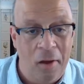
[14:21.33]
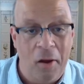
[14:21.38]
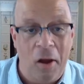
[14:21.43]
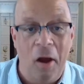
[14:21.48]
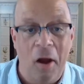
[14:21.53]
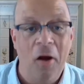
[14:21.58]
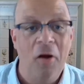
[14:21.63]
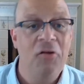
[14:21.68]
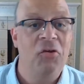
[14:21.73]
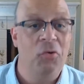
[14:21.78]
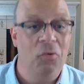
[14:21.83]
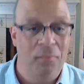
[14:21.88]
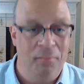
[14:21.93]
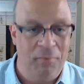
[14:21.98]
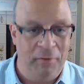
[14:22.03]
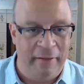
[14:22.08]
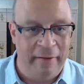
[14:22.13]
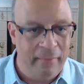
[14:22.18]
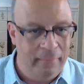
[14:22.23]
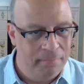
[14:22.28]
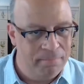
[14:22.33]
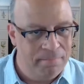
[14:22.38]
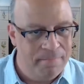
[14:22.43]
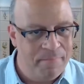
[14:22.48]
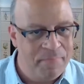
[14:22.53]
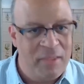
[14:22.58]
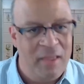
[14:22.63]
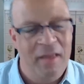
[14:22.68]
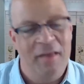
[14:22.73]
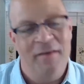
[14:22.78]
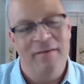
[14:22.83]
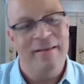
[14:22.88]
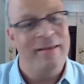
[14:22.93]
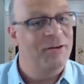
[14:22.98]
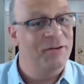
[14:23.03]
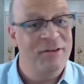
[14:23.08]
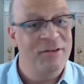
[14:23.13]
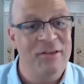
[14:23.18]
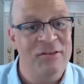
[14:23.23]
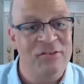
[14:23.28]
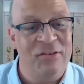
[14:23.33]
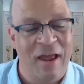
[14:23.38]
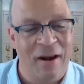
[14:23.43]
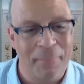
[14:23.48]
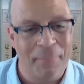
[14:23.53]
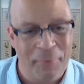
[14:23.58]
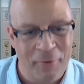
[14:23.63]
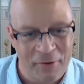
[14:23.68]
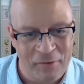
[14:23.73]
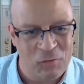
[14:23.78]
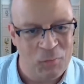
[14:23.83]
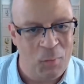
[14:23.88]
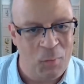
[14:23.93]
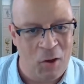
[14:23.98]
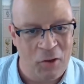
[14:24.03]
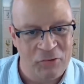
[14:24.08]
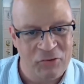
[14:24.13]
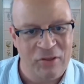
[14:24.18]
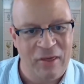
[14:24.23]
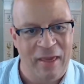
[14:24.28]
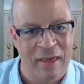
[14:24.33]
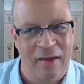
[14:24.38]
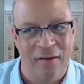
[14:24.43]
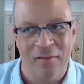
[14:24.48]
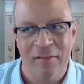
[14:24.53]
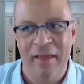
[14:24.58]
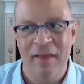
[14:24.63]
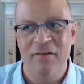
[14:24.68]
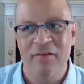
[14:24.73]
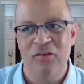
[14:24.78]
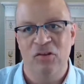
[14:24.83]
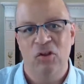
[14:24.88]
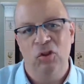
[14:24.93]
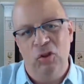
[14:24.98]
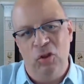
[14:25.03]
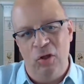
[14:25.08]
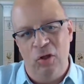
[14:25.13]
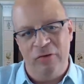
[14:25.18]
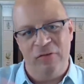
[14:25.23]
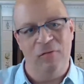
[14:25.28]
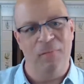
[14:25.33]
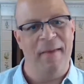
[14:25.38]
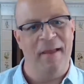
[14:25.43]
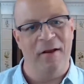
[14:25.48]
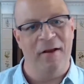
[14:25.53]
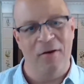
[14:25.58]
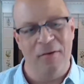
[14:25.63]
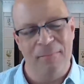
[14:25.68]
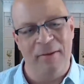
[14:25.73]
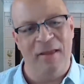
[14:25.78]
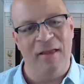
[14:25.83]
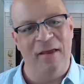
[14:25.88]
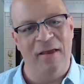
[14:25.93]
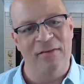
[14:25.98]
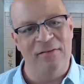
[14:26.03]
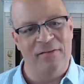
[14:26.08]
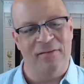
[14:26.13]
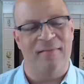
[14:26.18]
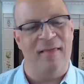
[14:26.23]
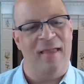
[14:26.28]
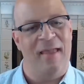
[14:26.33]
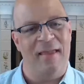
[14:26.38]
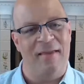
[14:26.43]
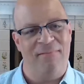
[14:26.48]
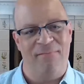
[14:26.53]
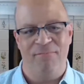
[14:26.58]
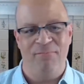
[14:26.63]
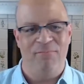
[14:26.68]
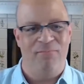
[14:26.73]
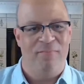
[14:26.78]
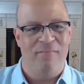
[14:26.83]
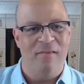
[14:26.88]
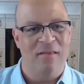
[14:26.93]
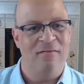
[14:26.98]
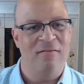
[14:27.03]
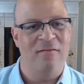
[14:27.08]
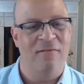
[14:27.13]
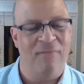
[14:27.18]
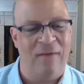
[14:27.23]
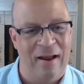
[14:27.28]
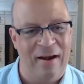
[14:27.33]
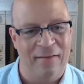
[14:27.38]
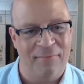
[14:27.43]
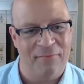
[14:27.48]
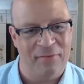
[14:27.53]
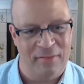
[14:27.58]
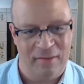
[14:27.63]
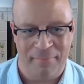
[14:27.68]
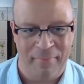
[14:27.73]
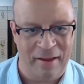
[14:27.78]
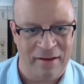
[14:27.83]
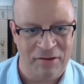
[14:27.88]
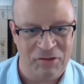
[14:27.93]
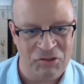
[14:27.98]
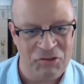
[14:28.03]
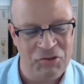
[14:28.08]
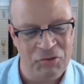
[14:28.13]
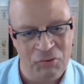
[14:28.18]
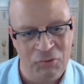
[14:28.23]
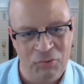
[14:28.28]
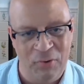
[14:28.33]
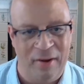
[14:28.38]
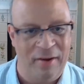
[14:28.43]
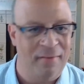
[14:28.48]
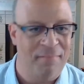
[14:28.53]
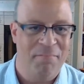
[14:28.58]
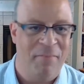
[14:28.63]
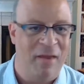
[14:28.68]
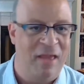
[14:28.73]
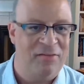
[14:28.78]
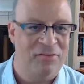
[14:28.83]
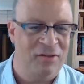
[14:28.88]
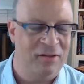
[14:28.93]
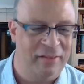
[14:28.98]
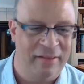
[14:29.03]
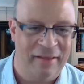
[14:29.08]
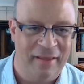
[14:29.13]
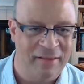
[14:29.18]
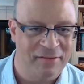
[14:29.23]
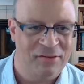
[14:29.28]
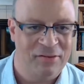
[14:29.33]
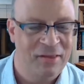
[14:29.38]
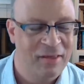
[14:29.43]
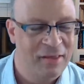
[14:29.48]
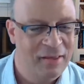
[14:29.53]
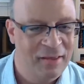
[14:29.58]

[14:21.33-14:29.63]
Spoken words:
arguably, D&D's got a pretty small scale. It just looks bigger because they divide everything by 2, and basically it's,